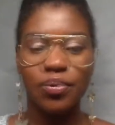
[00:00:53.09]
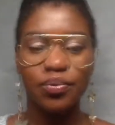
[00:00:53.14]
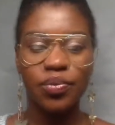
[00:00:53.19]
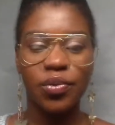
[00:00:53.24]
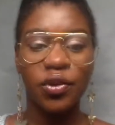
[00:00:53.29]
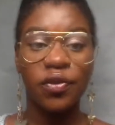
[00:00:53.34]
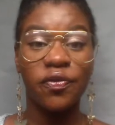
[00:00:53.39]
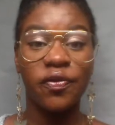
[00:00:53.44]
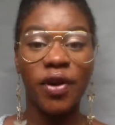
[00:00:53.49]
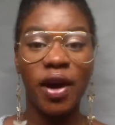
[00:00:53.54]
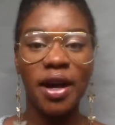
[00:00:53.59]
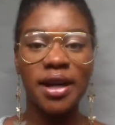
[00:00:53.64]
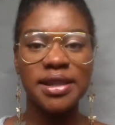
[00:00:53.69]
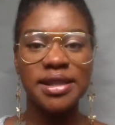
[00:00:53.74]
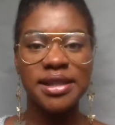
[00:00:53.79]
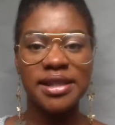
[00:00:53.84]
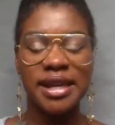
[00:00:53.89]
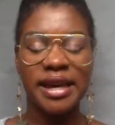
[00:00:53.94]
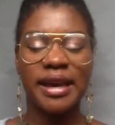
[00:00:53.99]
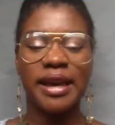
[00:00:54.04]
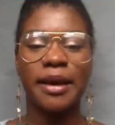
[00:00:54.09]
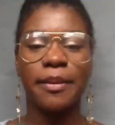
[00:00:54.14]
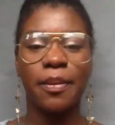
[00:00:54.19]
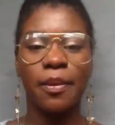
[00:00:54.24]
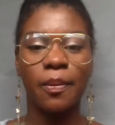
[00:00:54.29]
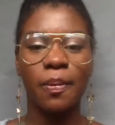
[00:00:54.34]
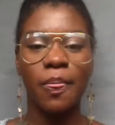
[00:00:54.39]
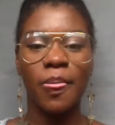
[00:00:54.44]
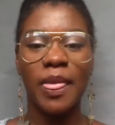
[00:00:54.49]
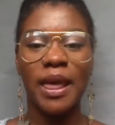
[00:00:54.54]
The first tip
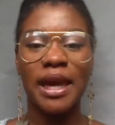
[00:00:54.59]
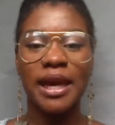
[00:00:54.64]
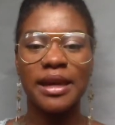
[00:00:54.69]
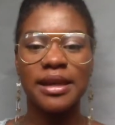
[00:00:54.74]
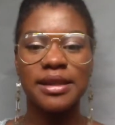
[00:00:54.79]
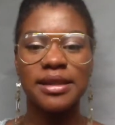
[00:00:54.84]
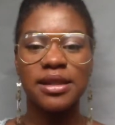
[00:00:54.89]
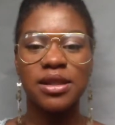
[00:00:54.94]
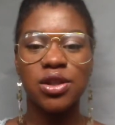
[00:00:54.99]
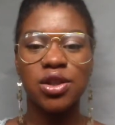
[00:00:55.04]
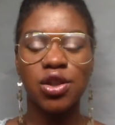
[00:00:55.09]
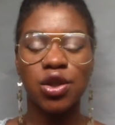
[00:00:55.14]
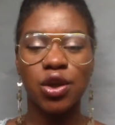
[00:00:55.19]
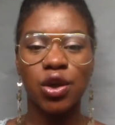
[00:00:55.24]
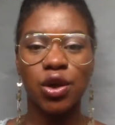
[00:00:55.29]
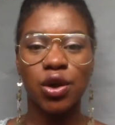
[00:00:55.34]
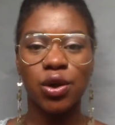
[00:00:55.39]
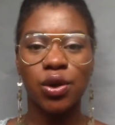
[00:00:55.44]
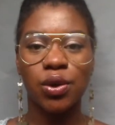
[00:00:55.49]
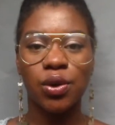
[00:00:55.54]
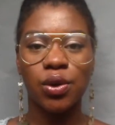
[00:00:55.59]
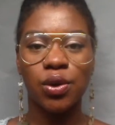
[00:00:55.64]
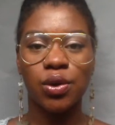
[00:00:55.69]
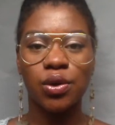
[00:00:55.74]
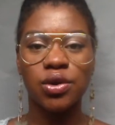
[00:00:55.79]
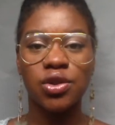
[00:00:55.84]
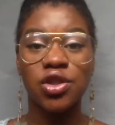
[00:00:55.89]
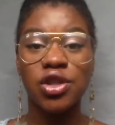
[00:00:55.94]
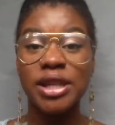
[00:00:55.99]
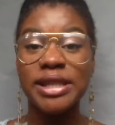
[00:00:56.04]
is to
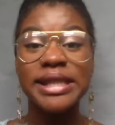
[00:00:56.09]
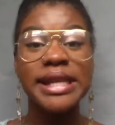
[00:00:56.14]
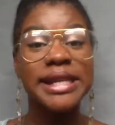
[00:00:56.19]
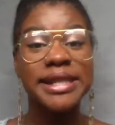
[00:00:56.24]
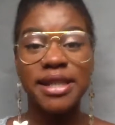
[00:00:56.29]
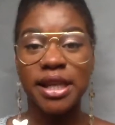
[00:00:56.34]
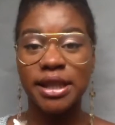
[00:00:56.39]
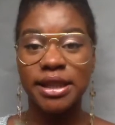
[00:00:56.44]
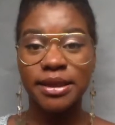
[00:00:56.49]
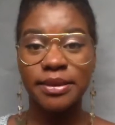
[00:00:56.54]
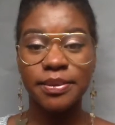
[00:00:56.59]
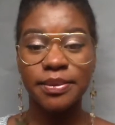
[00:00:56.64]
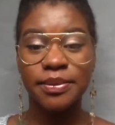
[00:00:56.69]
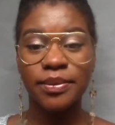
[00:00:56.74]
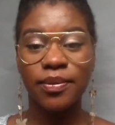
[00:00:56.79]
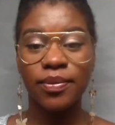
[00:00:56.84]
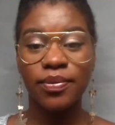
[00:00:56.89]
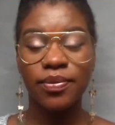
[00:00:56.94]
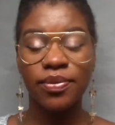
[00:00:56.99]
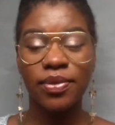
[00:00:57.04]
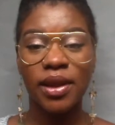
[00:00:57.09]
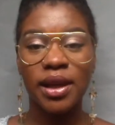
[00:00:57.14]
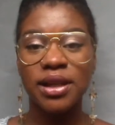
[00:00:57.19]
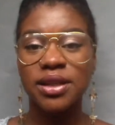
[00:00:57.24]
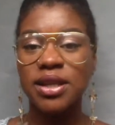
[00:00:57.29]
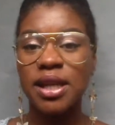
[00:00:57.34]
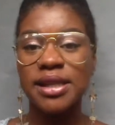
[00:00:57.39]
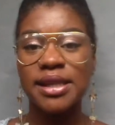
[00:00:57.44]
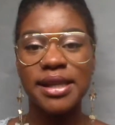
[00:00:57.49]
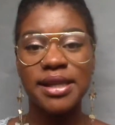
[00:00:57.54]
just listen.
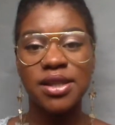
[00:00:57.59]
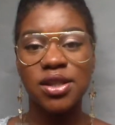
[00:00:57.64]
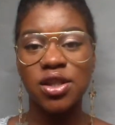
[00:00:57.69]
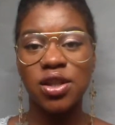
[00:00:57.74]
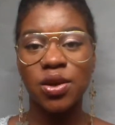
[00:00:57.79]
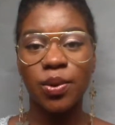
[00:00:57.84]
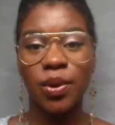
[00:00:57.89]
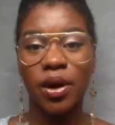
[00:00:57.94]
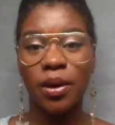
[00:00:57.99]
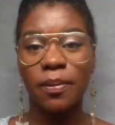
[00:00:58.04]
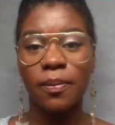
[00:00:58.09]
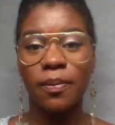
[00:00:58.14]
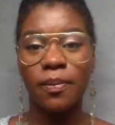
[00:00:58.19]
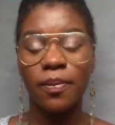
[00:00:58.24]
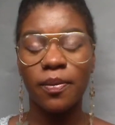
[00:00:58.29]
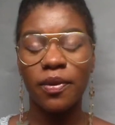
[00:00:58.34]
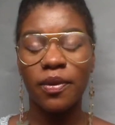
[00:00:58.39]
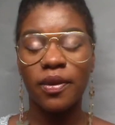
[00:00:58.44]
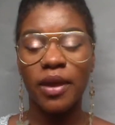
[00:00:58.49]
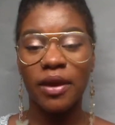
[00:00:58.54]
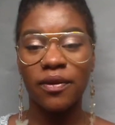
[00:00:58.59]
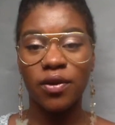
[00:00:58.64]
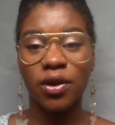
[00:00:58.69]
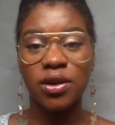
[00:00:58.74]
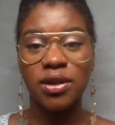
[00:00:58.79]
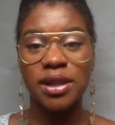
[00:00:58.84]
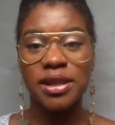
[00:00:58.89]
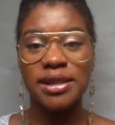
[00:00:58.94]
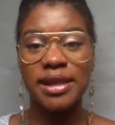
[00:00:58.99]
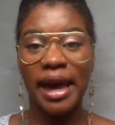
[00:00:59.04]
Just listen to what they've got
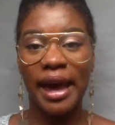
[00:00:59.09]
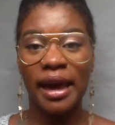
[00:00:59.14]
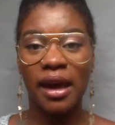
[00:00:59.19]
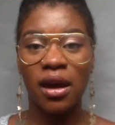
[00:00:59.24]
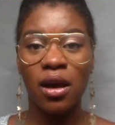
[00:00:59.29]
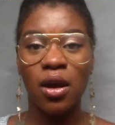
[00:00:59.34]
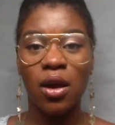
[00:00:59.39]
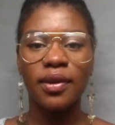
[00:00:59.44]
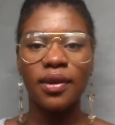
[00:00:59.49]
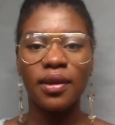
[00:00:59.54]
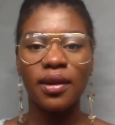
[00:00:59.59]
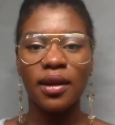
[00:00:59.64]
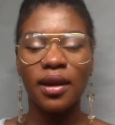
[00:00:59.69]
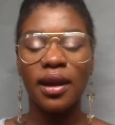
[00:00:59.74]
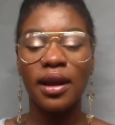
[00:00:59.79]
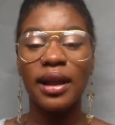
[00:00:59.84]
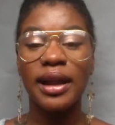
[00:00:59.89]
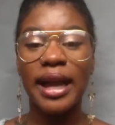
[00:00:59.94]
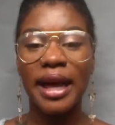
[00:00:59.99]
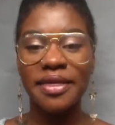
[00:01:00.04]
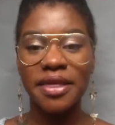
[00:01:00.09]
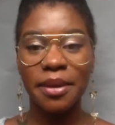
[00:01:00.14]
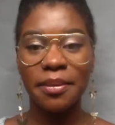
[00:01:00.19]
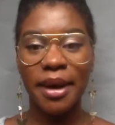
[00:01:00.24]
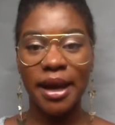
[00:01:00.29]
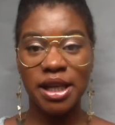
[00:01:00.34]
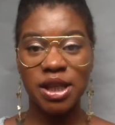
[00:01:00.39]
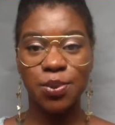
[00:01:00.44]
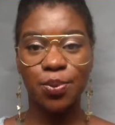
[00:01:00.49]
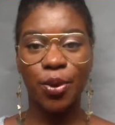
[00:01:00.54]
to say. Let them
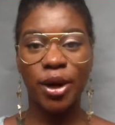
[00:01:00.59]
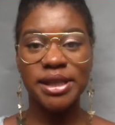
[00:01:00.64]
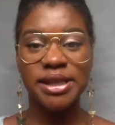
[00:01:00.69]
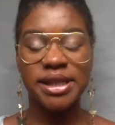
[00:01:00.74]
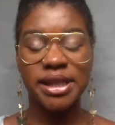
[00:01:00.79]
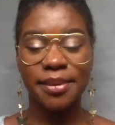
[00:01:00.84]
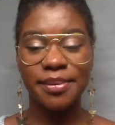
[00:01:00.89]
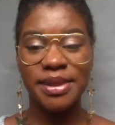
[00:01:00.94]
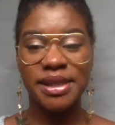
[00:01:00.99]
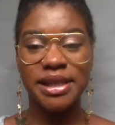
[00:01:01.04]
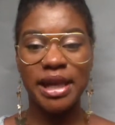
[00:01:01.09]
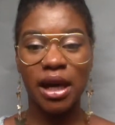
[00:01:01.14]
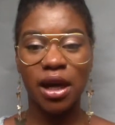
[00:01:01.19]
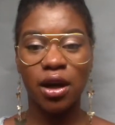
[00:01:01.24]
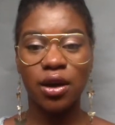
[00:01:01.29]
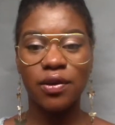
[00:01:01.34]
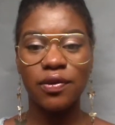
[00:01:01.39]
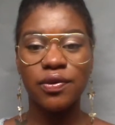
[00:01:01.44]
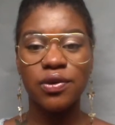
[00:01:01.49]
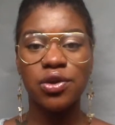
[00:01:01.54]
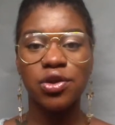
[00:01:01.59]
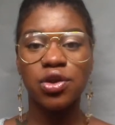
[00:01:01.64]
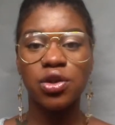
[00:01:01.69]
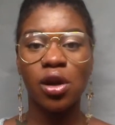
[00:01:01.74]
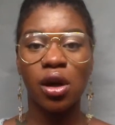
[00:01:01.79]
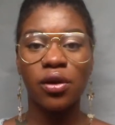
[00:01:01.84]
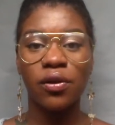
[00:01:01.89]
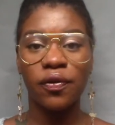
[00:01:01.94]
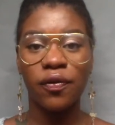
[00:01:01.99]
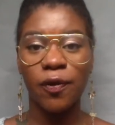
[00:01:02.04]
express themselves.
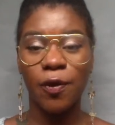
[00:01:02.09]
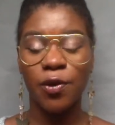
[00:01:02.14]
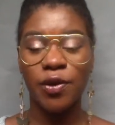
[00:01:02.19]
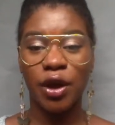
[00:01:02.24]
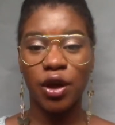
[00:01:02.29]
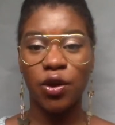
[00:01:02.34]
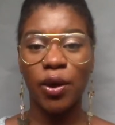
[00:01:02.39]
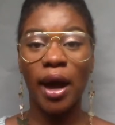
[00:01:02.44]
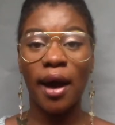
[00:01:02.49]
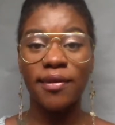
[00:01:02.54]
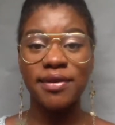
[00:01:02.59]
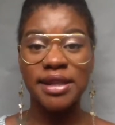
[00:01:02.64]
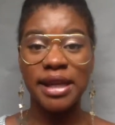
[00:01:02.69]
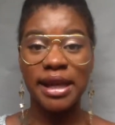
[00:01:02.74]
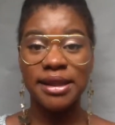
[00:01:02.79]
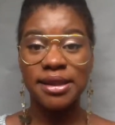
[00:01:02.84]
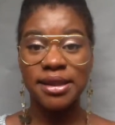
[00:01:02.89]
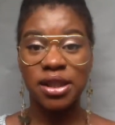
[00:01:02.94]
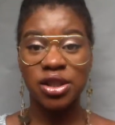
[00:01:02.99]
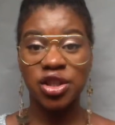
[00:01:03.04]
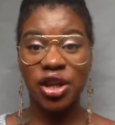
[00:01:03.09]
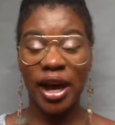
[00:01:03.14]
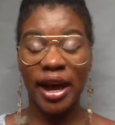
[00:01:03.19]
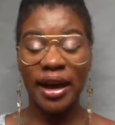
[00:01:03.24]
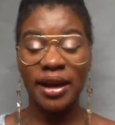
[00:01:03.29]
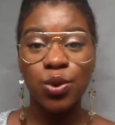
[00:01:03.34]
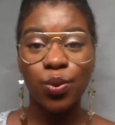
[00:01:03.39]
Don't feel that you have to interject.